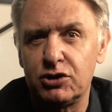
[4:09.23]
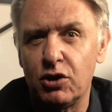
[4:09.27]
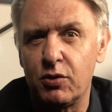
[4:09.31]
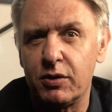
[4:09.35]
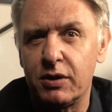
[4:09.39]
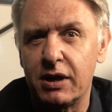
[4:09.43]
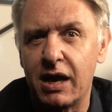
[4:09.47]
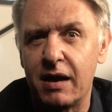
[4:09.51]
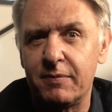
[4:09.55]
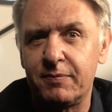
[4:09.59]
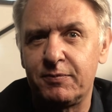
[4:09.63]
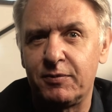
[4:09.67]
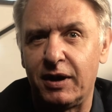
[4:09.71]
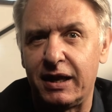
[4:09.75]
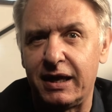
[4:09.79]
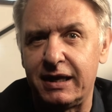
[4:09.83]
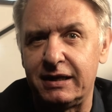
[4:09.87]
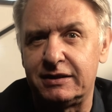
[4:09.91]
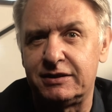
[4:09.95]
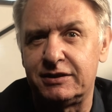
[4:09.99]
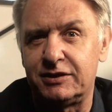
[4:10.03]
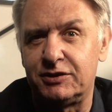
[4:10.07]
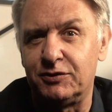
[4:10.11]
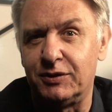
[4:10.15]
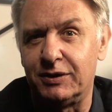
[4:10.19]
showing up
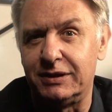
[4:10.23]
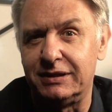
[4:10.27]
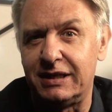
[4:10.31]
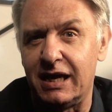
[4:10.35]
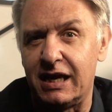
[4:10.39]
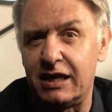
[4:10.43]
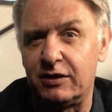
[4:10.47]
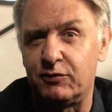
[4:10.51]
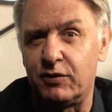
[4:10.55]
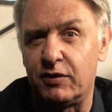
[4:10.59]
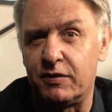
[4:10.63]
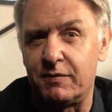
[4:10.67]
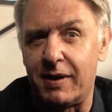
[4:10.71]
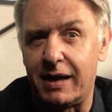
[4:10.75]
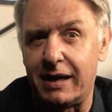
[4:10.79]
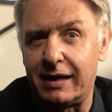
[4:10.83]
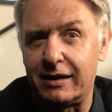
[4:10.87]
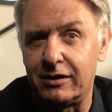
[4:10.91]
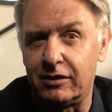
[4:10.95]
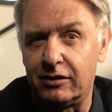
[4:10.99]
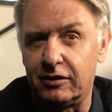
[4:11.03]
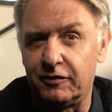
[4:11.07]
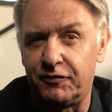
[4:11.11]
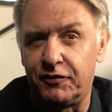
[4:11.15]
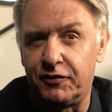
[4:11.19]
late to a date with my
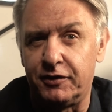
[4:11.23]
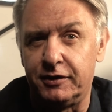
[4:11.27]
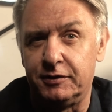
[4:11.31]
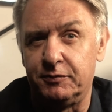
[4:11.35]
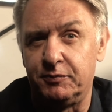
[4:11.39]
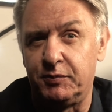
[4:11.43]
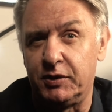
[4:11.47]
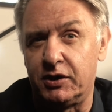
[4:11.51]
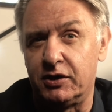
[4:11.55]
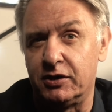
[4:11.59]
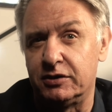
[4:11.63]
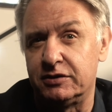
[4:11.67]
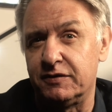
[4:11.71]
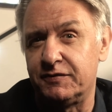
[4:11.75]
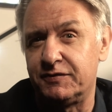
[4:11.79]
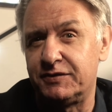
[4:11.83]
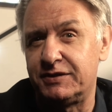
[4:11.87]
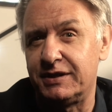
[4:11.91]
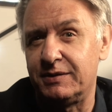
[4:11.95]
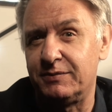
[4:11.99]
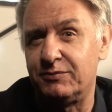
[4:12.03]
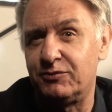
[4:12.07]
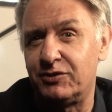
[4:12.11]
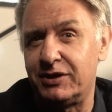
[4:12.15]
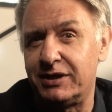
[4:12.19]
girlfriend because of
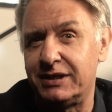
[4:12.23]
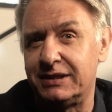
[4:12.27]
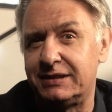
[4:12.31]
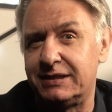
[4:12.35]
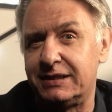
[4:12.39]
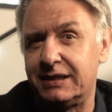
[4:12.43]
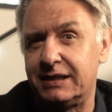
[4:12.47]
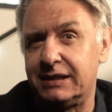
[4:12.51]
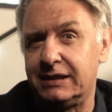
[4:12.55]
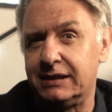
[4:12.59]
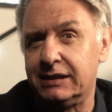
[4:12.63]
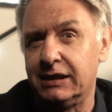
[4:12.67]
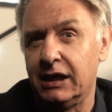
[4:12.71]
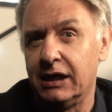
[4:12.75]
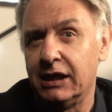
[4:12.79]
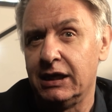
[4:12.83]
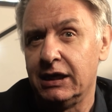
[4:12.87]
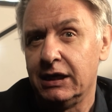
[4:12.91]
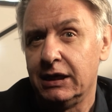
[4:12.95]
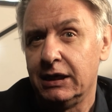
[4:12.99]
sim racing,